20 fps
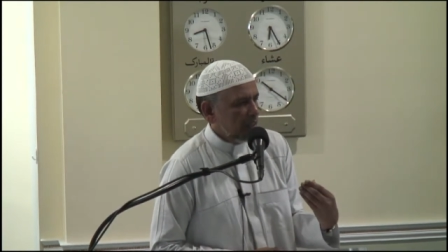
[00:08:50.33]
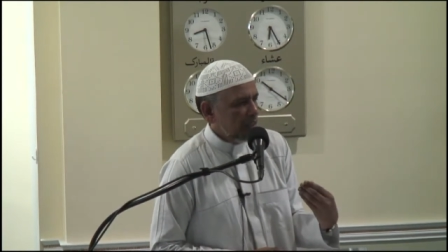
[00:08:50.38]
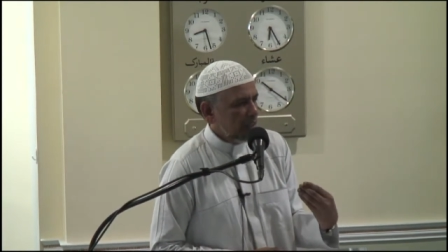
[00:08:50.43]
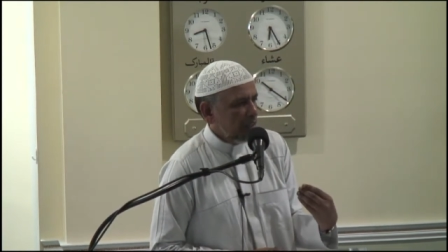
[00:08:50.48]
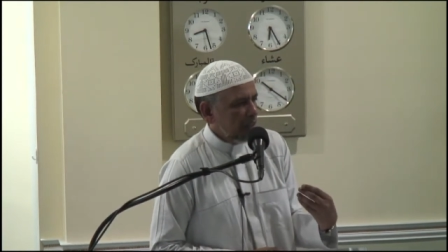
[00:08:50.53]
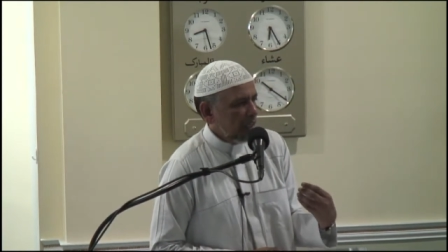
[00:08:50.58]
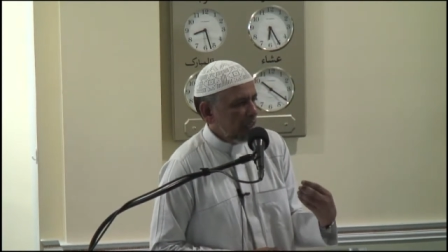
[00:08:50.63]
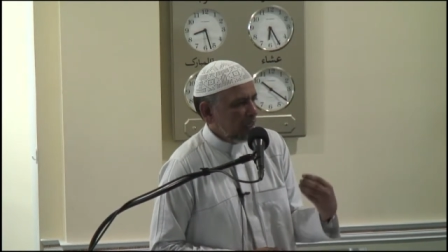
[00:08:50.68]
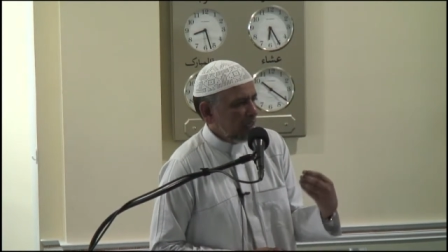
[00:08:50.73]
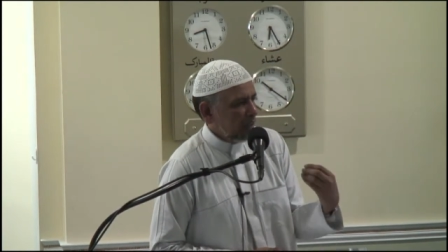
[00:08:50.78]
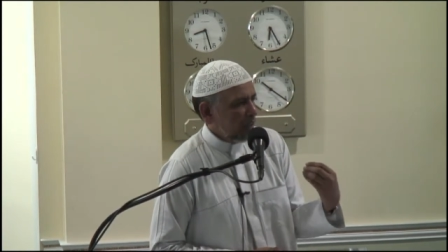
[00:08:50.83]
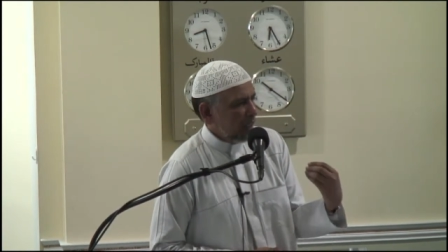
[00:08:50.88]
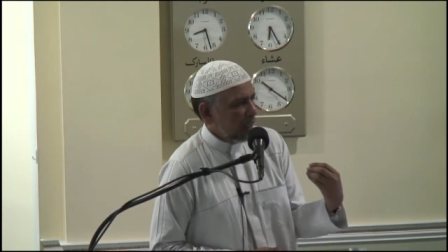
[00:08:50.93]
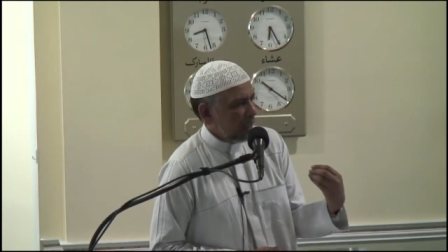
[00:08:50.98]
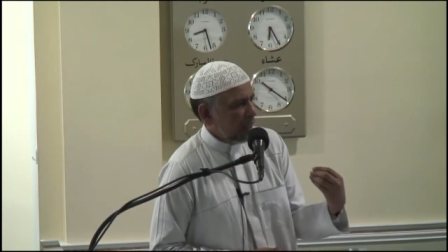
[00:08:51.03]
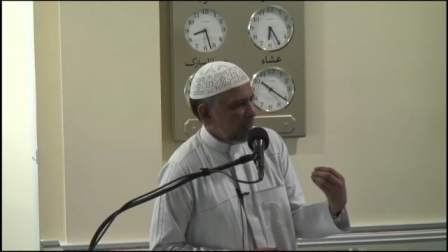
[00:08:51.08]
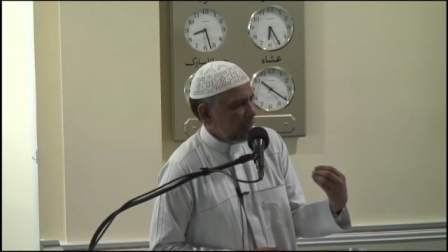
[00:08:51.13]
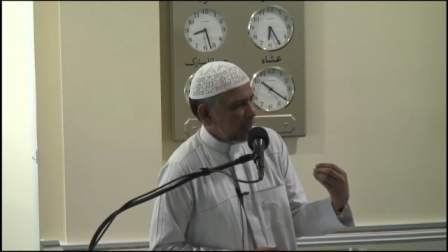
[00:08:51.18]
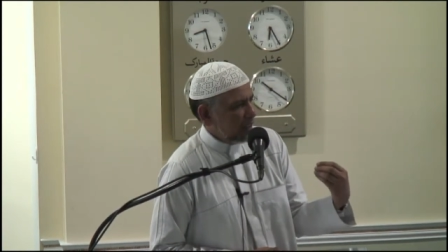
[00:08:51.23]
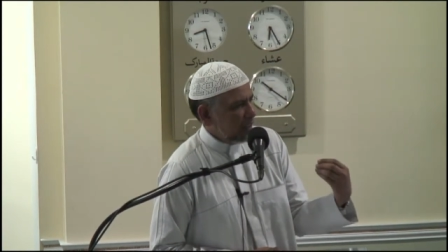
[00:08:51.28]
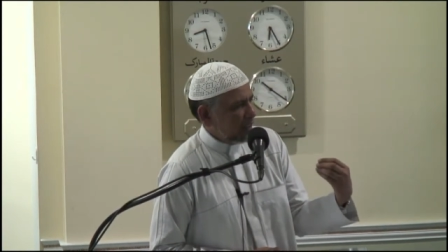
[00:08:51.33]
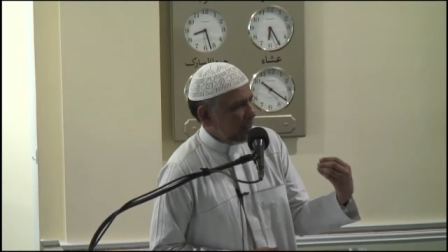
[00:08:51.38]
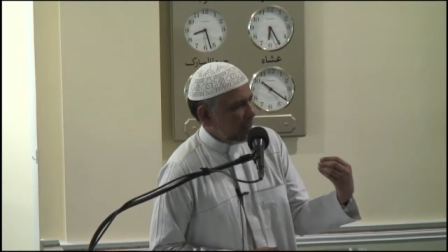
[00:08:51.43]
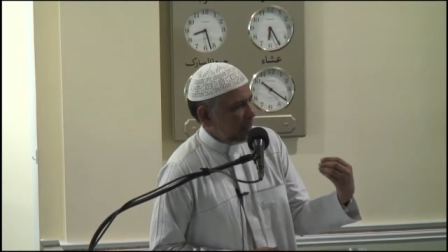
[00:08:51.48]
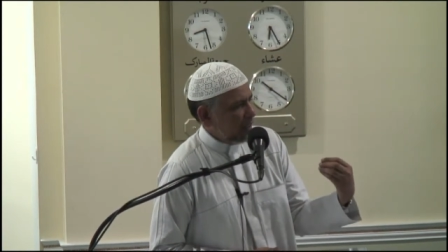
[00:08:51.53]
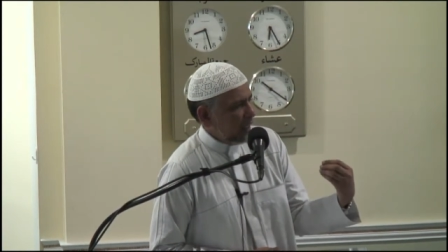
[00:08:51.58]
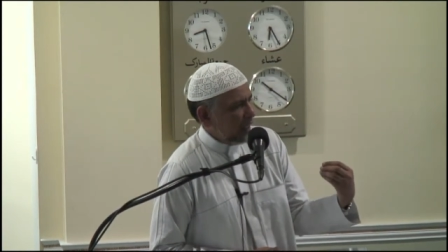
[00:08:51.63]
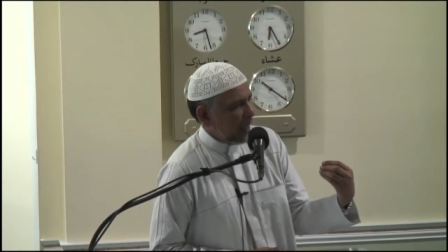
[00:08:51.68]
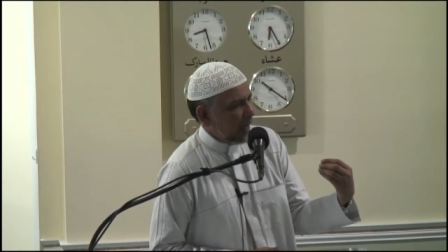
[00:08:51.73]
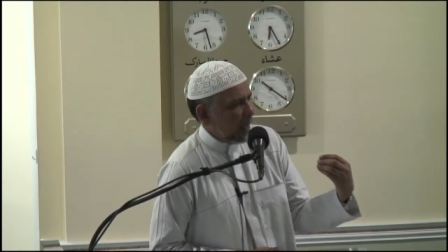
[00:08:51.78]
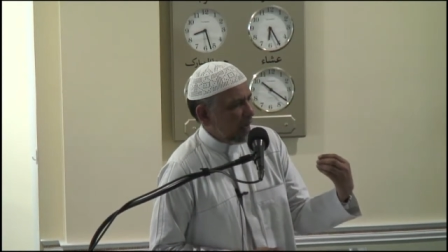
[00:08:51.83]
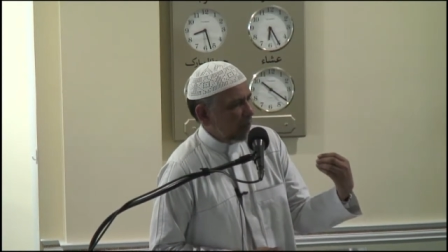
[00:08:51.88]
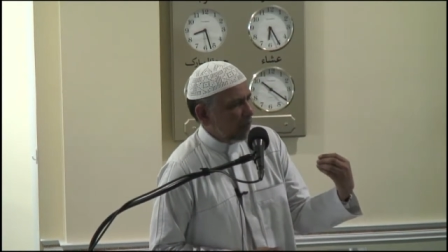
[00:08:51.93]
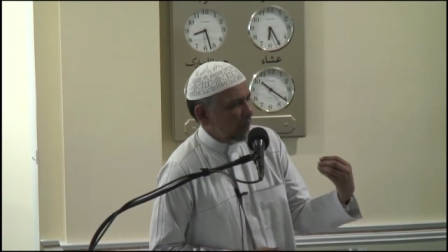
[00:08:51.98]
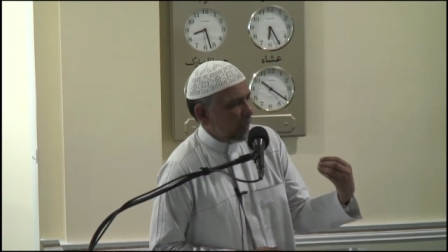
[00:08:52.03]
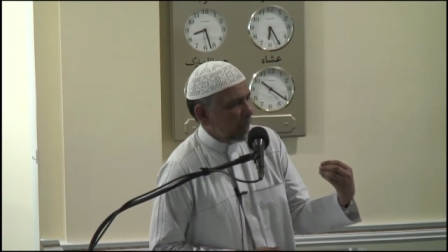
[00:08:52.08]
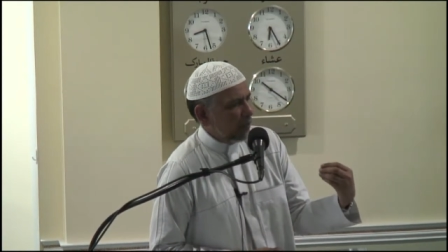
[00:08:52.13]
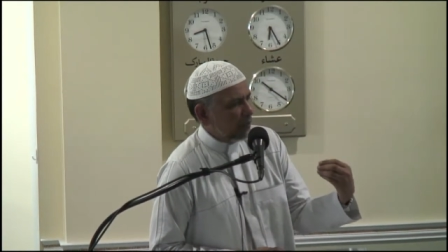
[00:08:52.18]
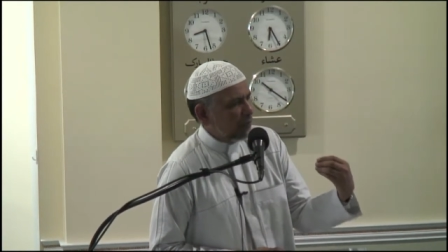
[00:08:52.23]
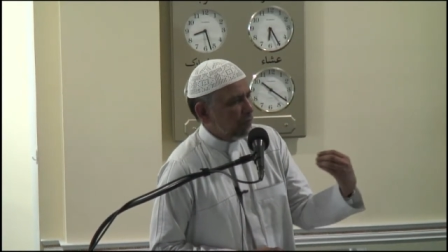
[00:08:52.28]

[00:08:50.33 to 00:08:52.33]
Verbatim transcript: they, they, they have that